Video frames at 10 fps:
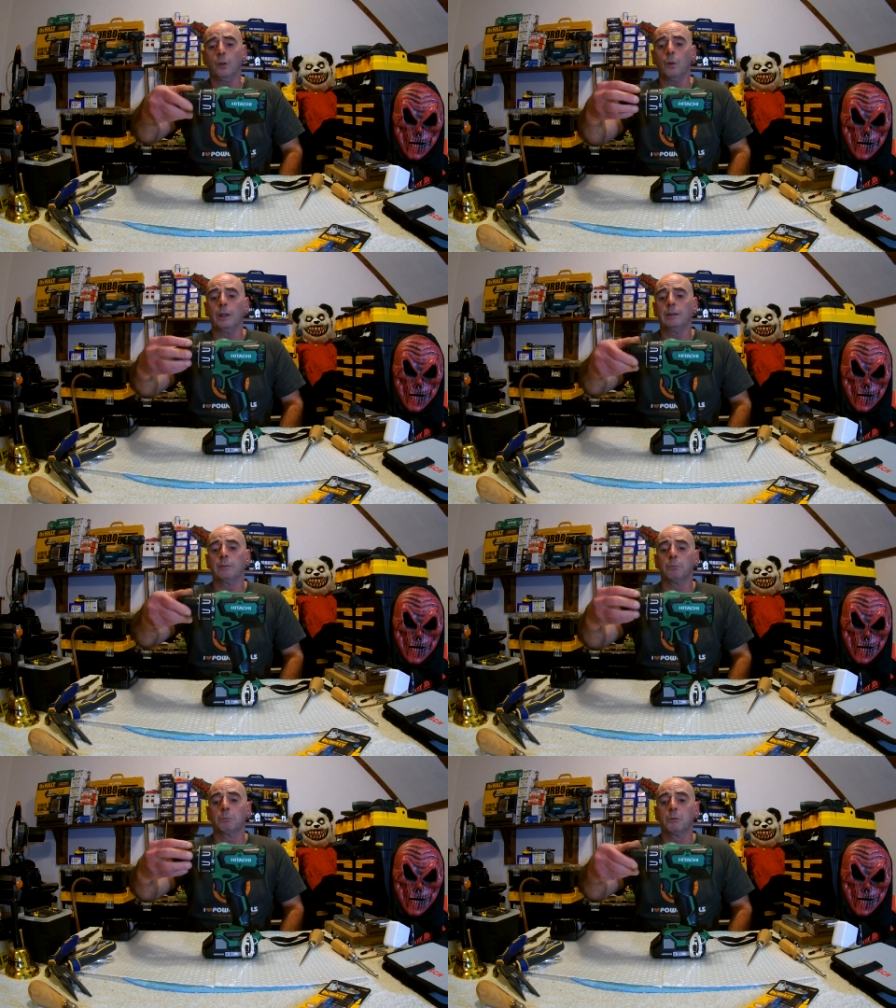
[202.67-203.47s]
quite
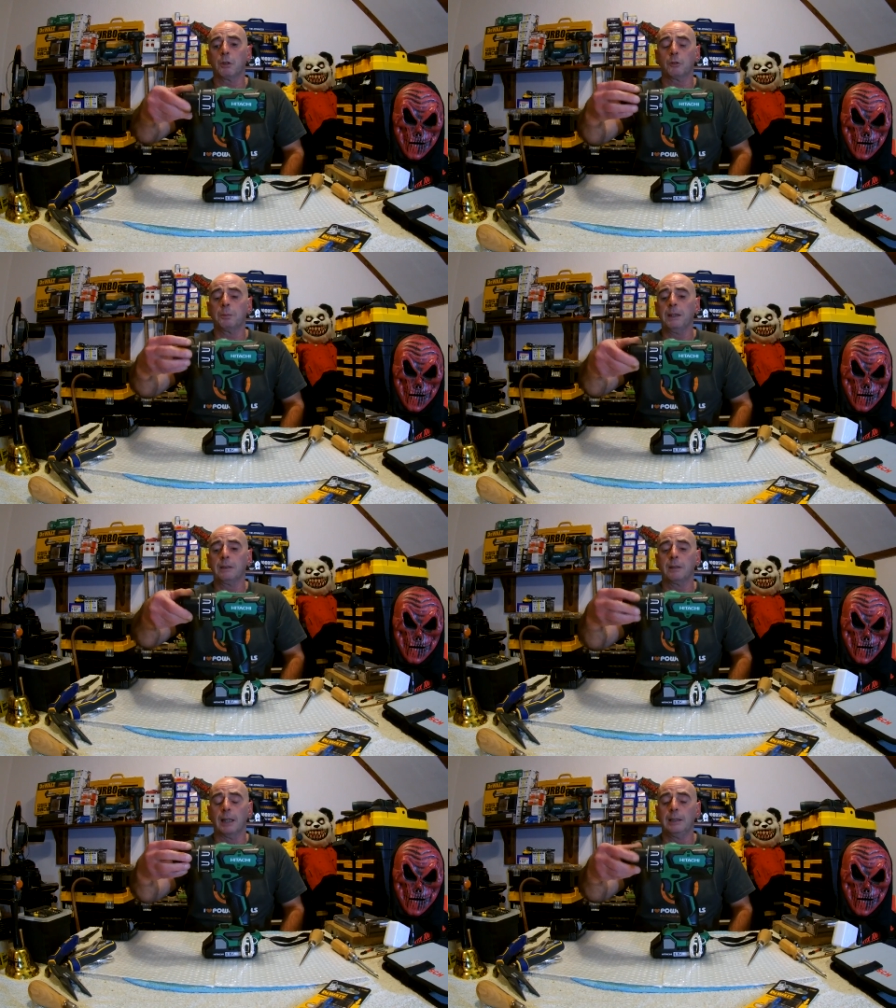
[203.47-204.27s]
crispy and
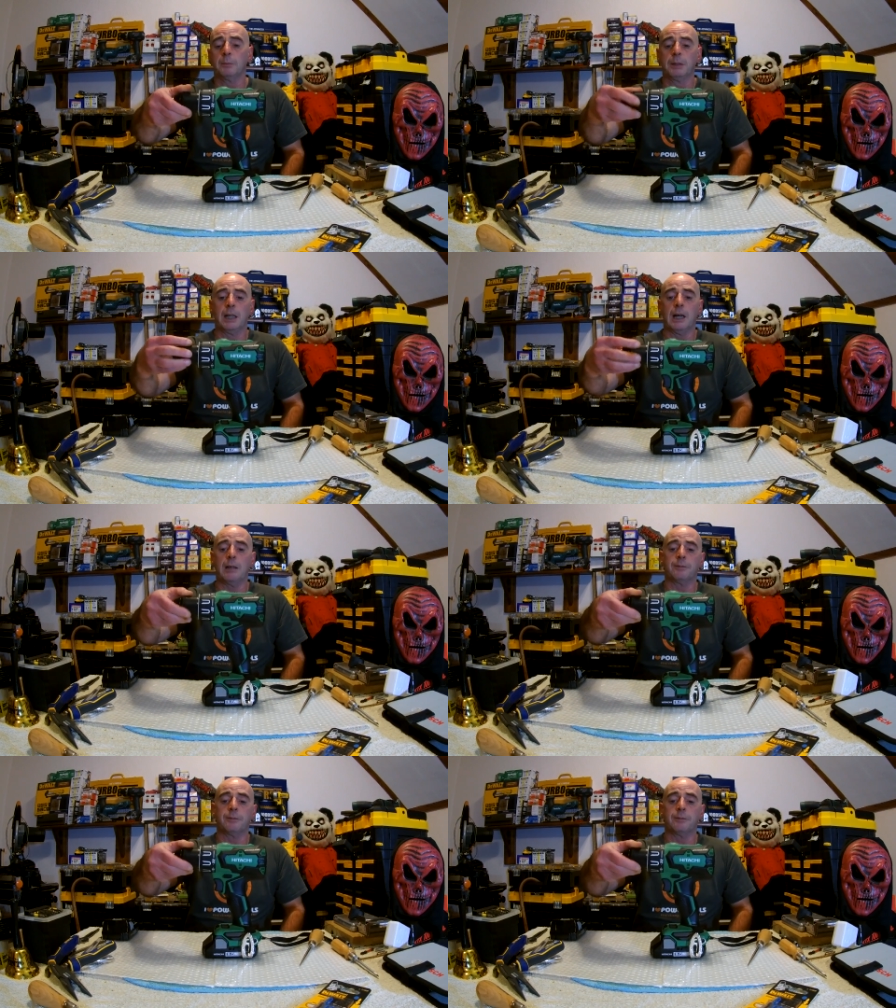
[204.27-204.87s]
tight. I mean, I